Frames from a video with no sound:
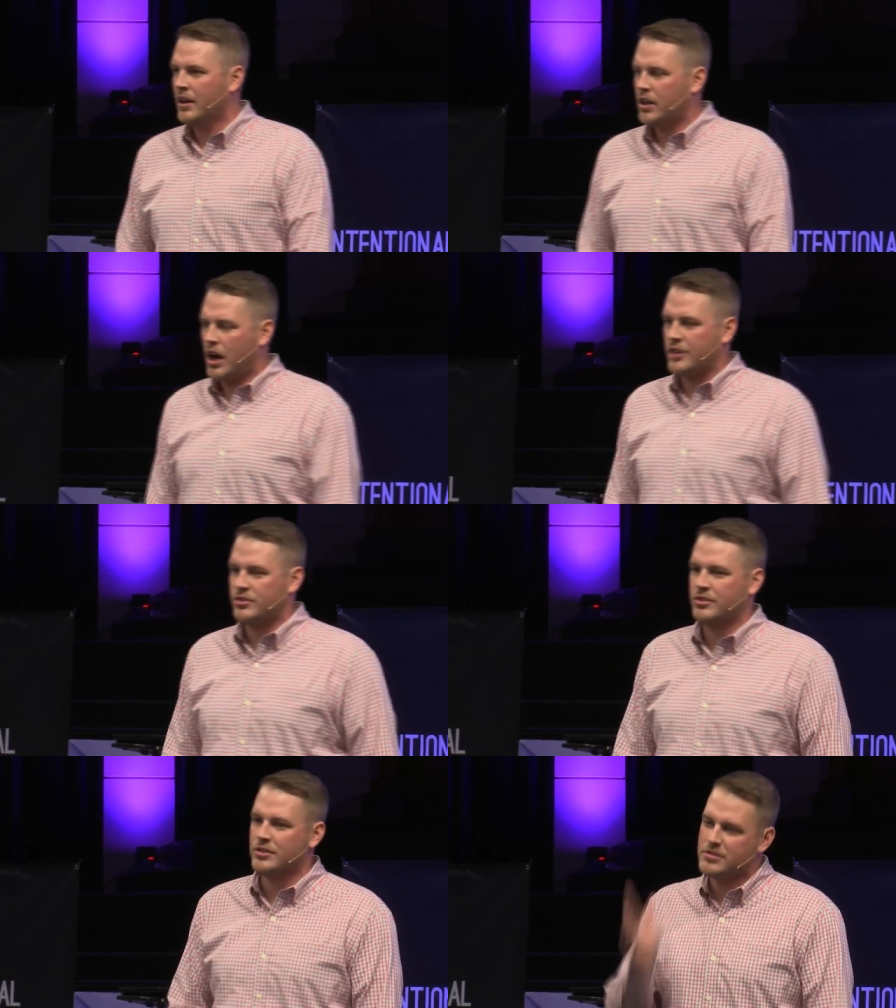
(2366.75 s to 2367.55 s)

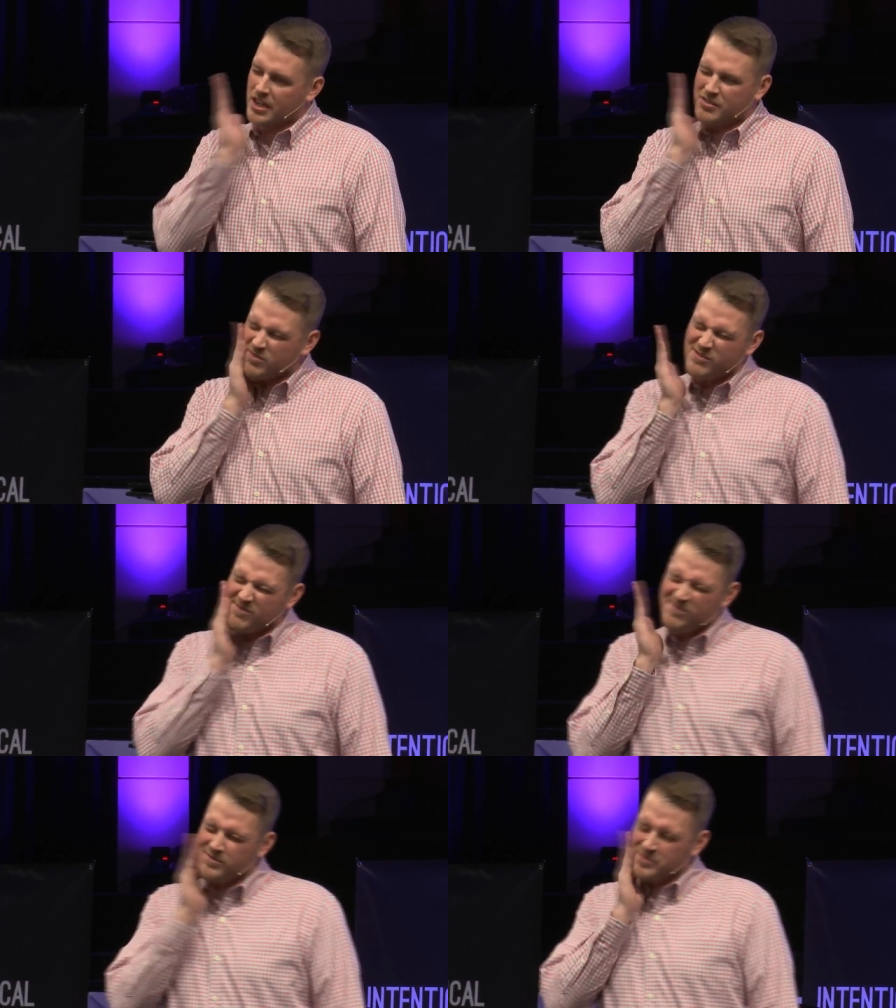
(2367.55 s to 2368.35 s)
Gosh, kind of
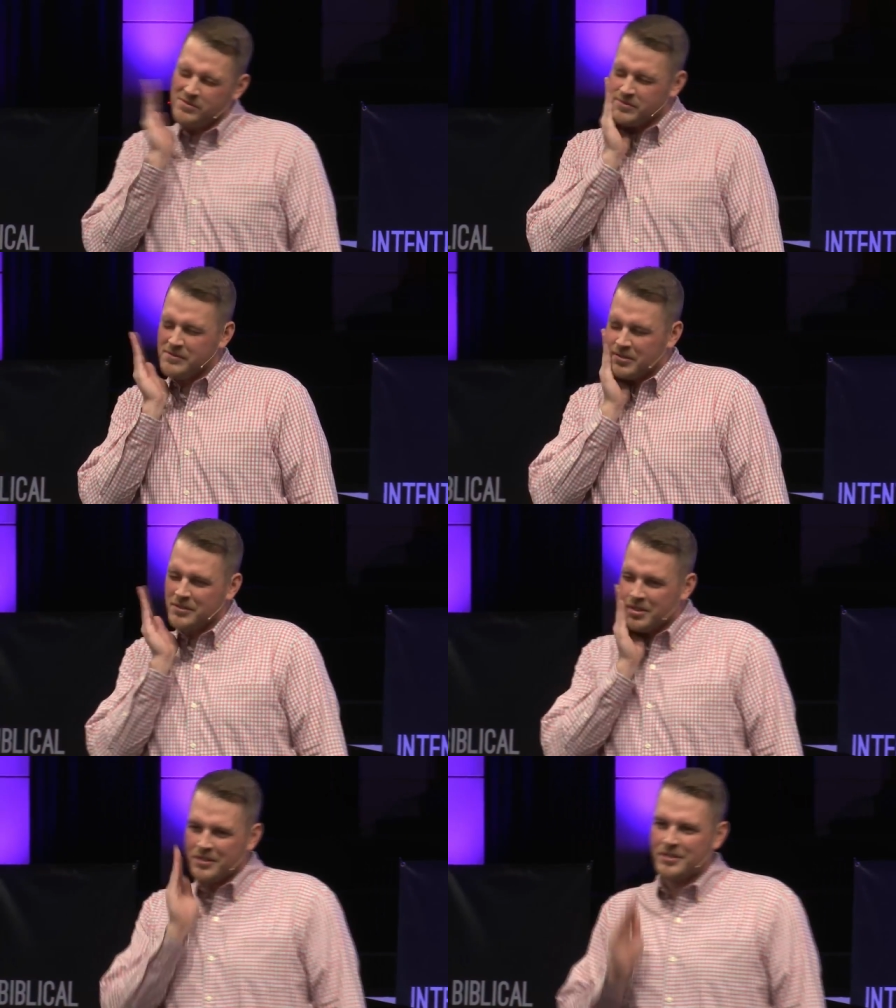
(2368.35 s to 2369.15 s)

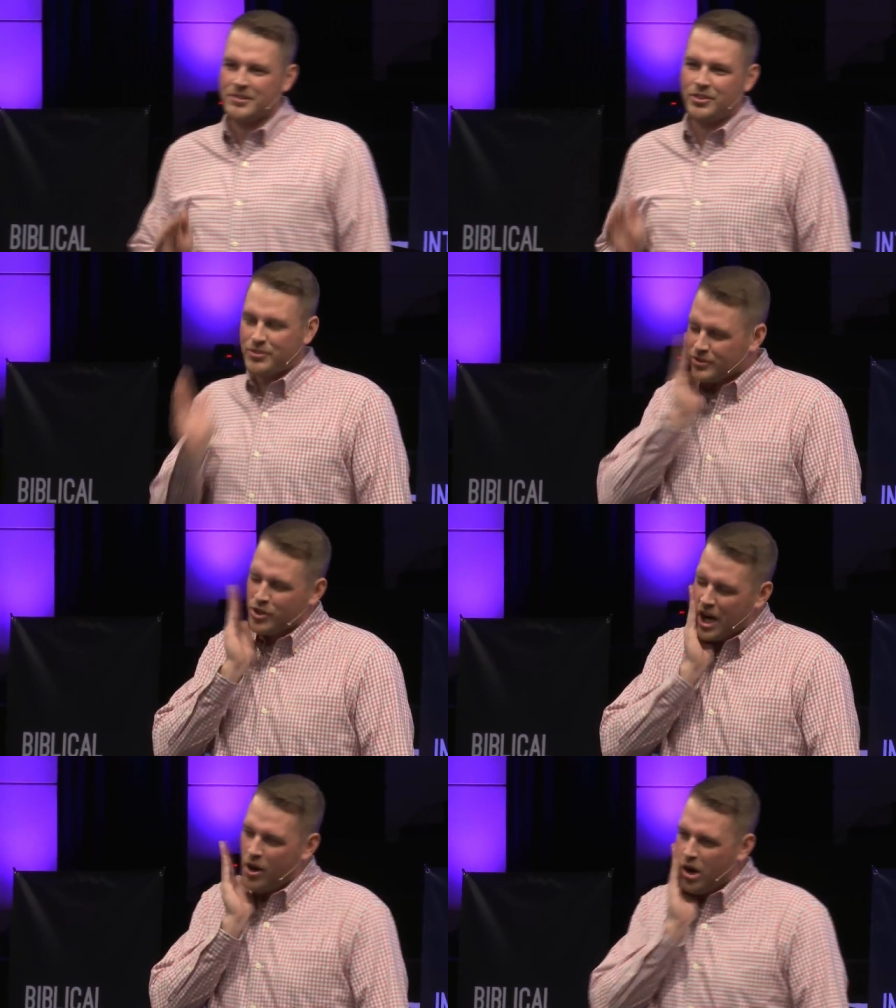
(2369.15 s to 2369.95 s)
just
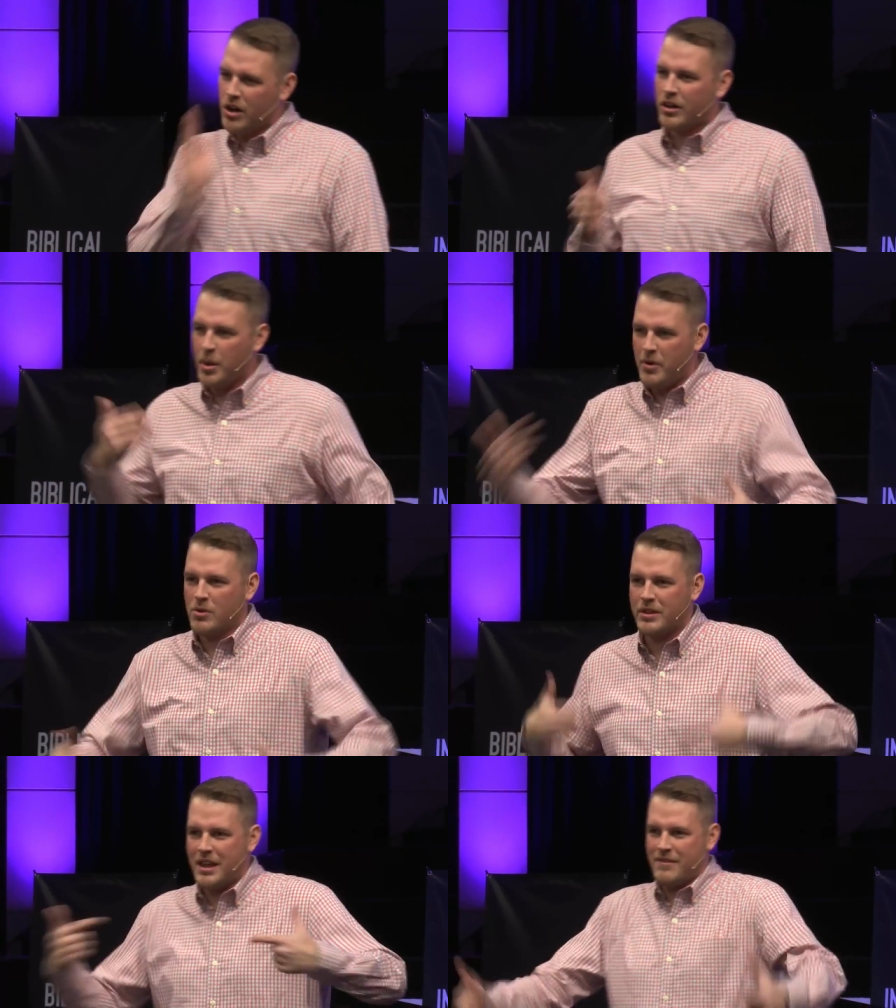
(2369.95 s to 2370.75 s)
try harder. Come
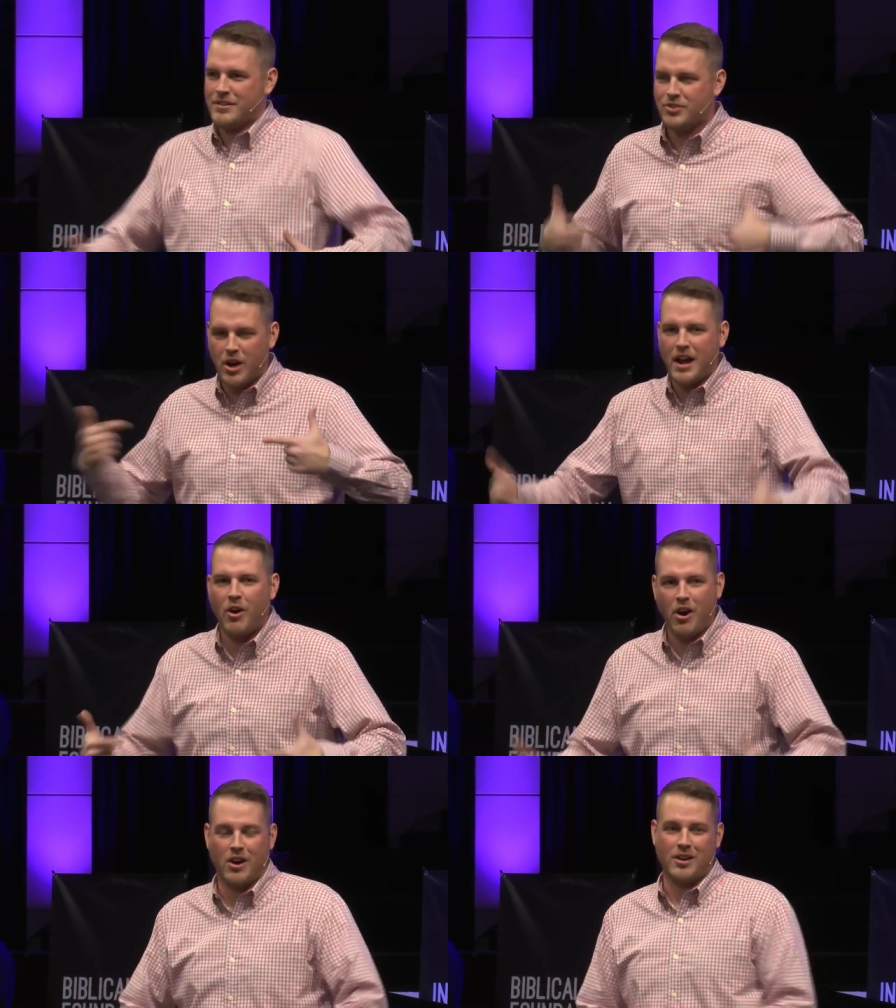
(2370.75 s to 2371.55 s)
on, Kevin, try
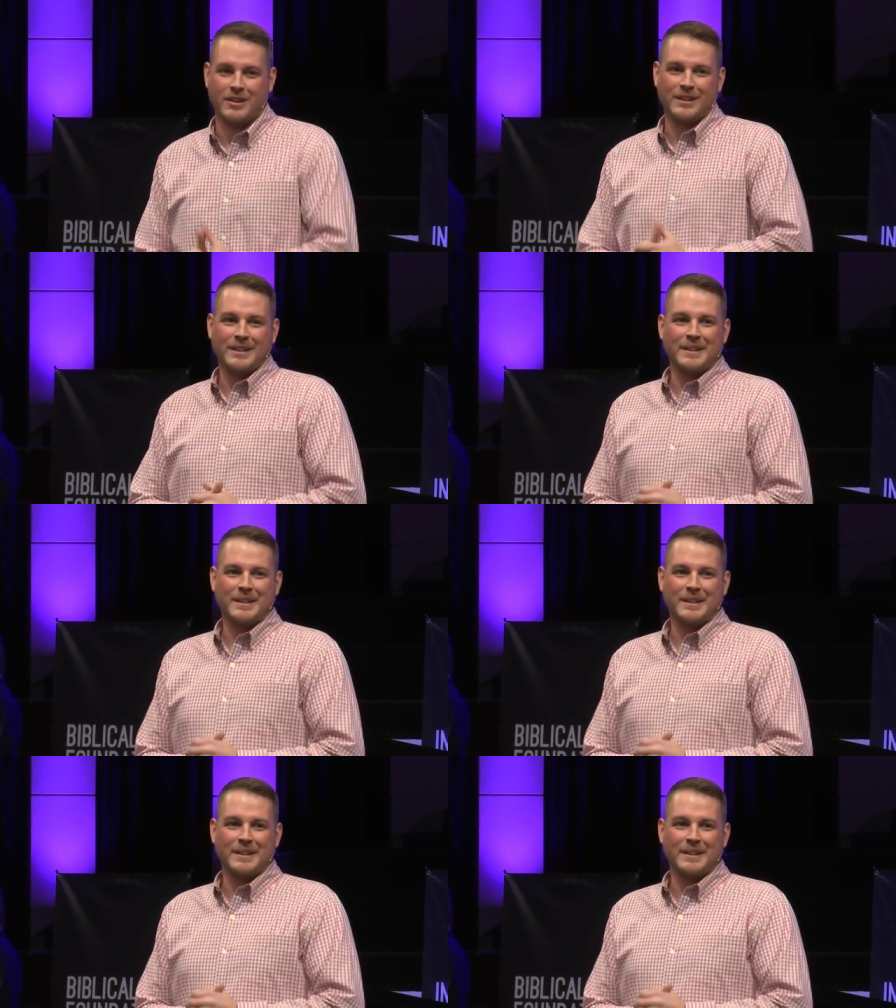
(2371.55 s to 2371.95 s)
harder.